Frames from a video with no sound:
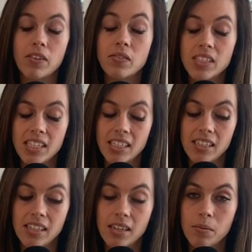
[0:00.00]

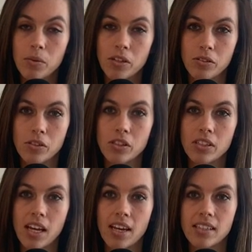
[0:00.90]
Fifteen producers
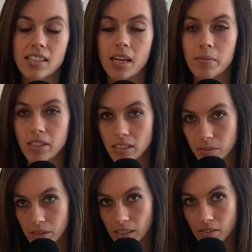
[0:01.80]
had established
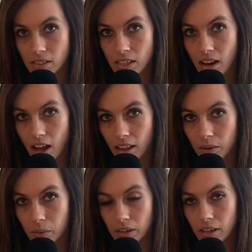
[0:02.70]
themselves in
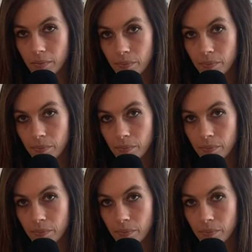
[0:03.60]
Hollywood.